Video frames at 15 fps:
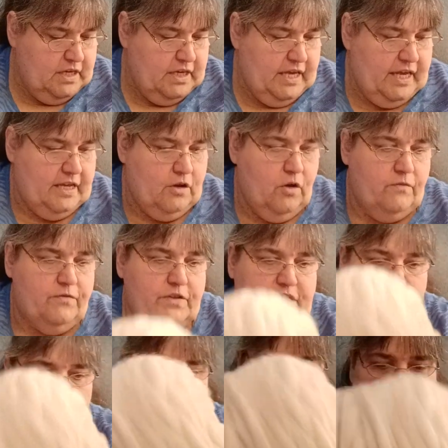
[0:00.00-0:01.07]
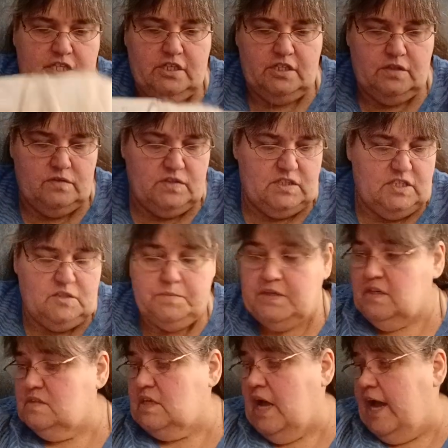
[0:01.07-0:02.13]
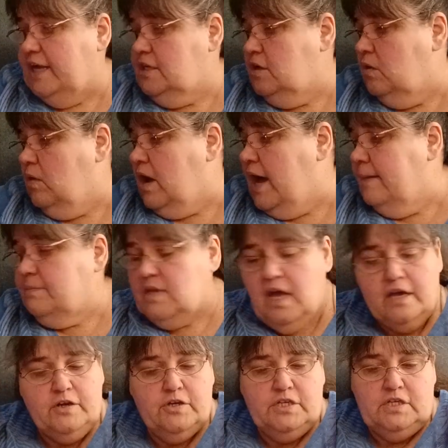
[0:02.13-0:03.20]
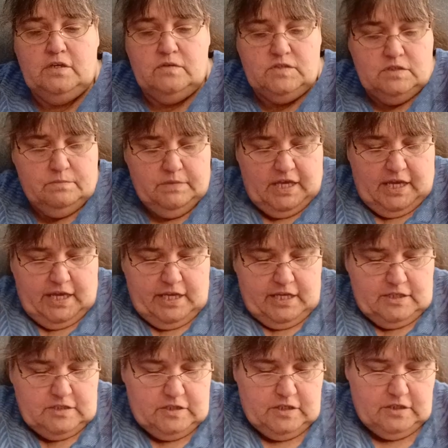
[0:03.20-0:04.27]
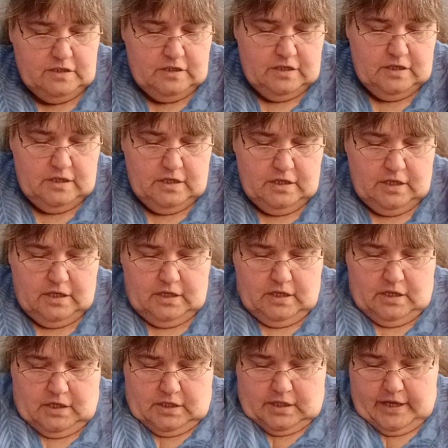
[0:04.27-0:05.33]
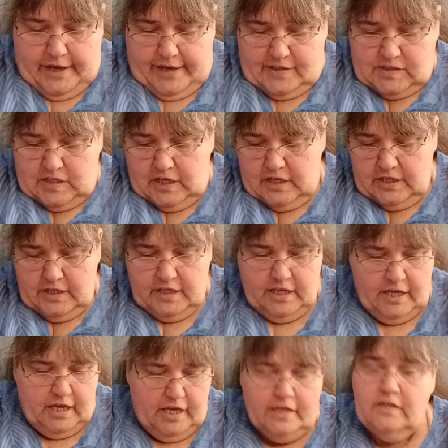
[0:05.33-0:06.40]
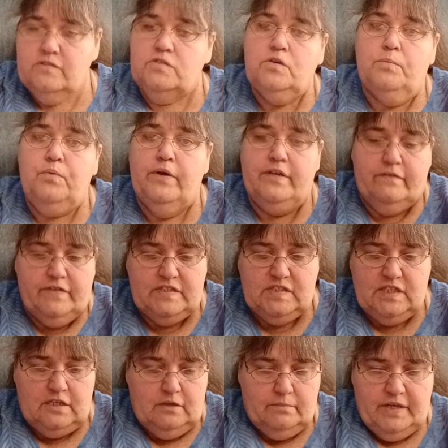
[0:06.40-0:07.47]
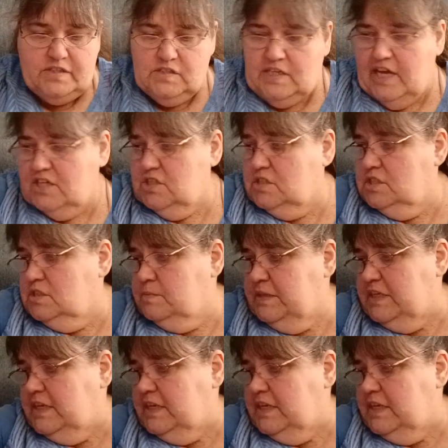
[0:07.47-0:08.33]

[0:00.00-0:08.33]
And hopefully she could use these, because I know I'm not going to use them. And guys, there's no point of it sitting in my stash to be